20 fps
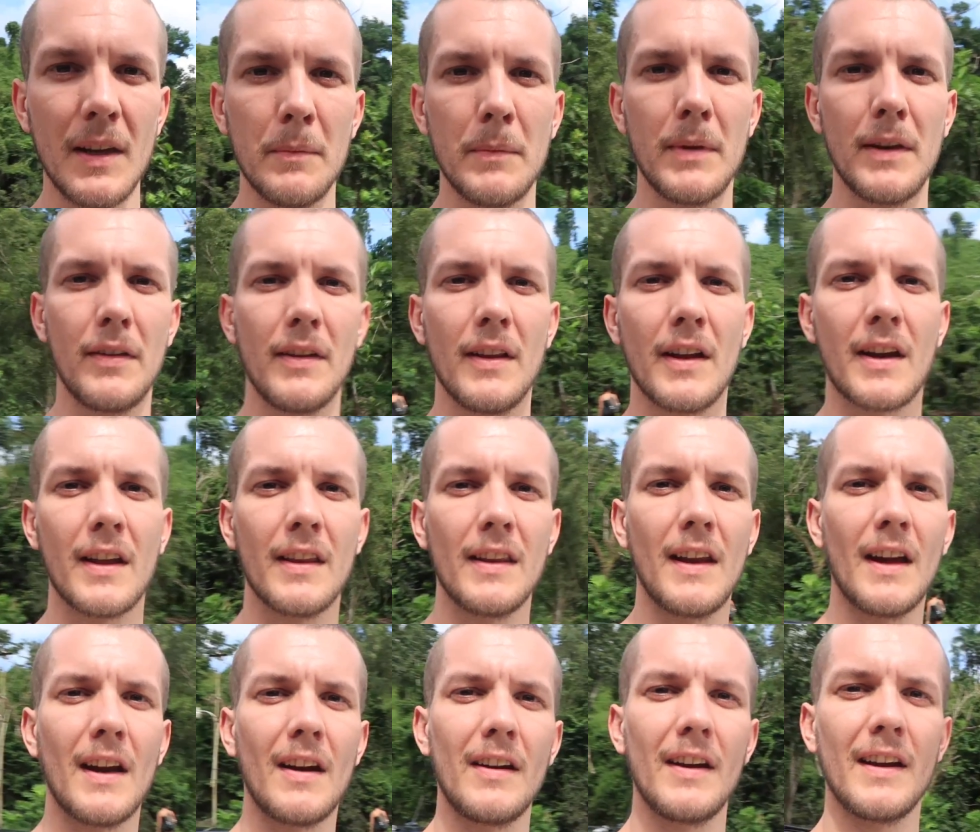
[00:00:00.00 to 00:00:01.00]
but if you look at the
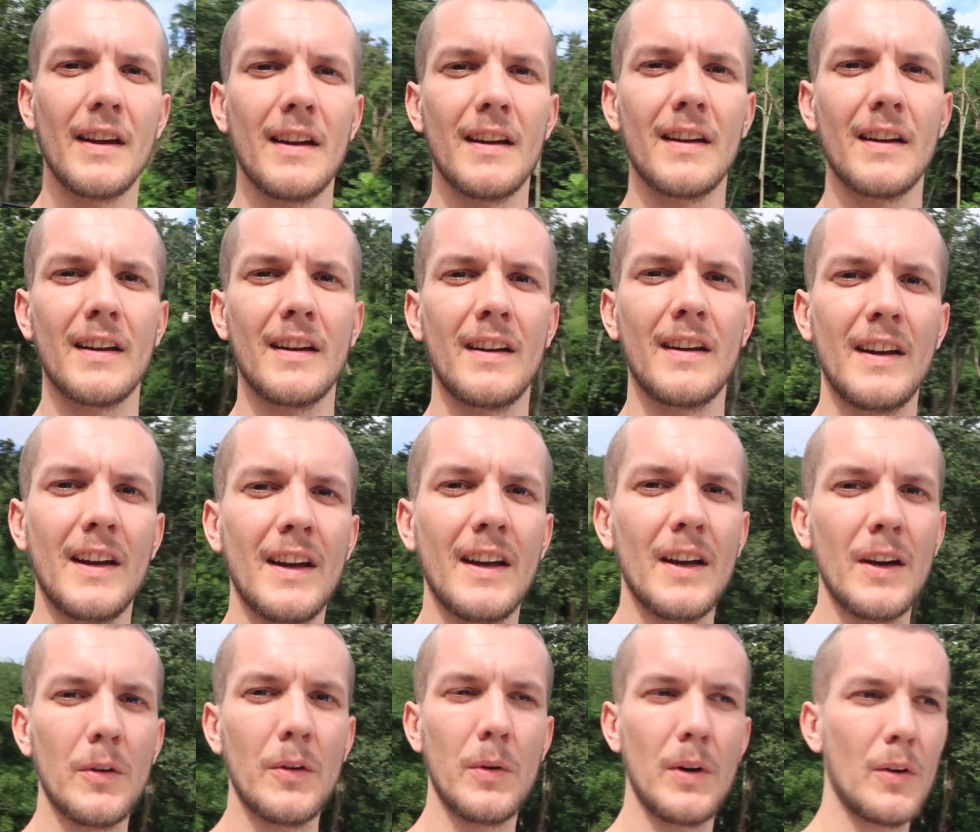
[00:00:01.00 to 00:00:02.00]
area here,
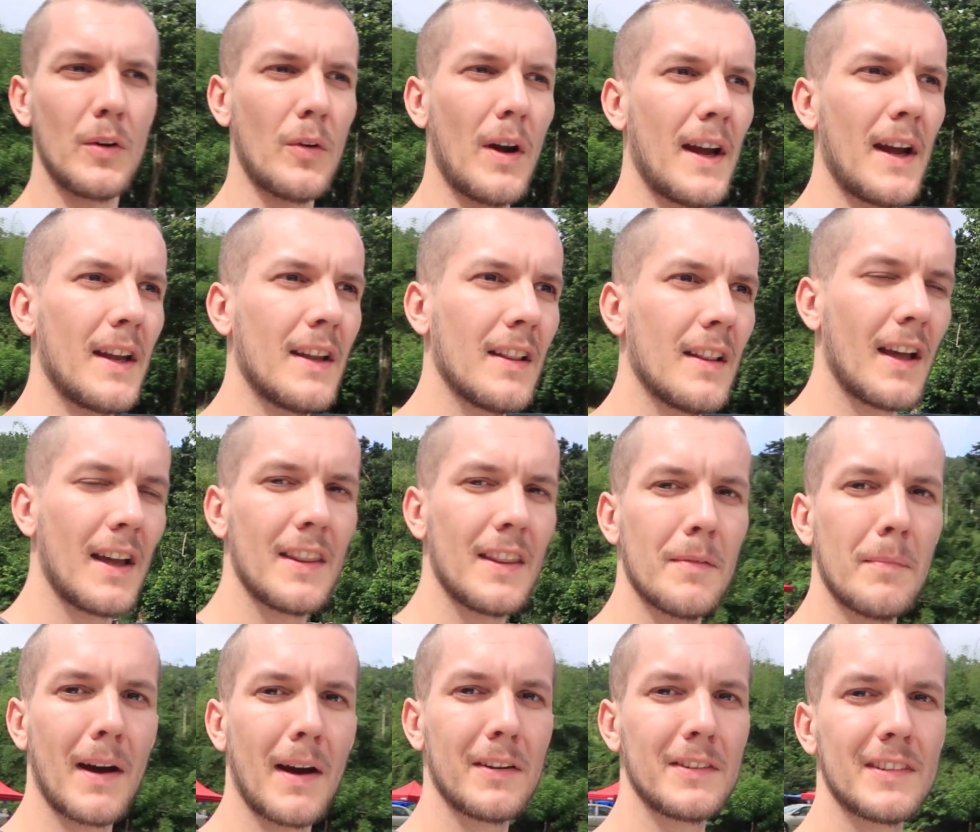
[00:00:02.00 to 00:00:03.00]
we're right in like the
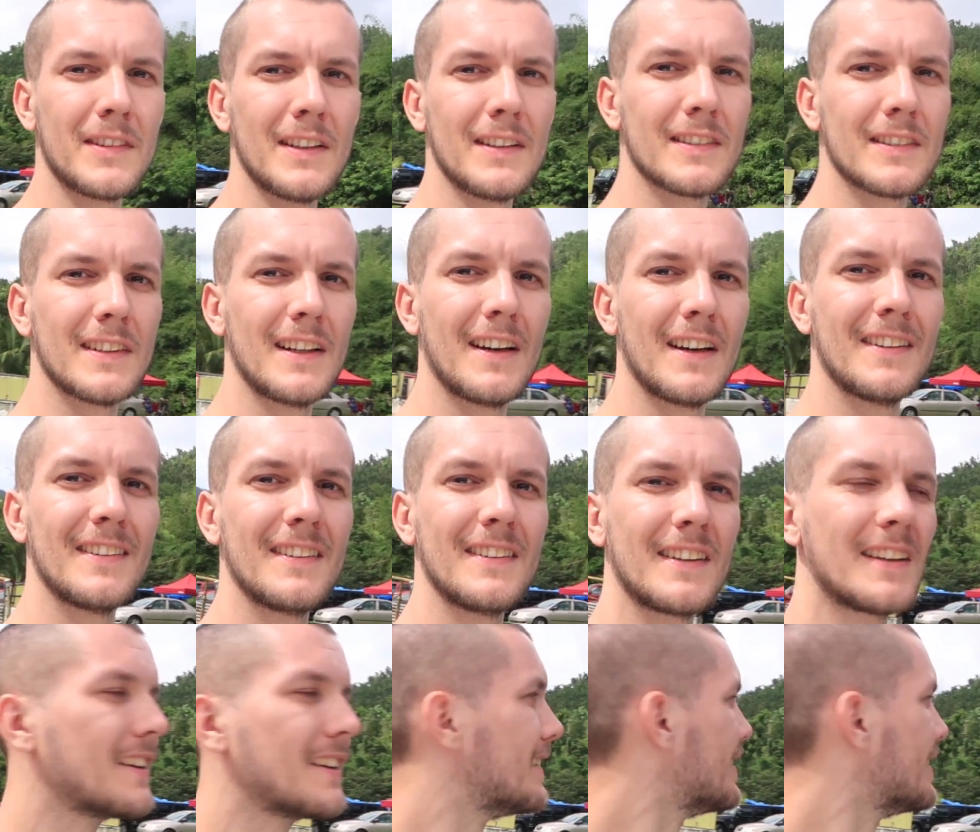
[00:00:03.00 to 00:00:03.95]
mountains now. You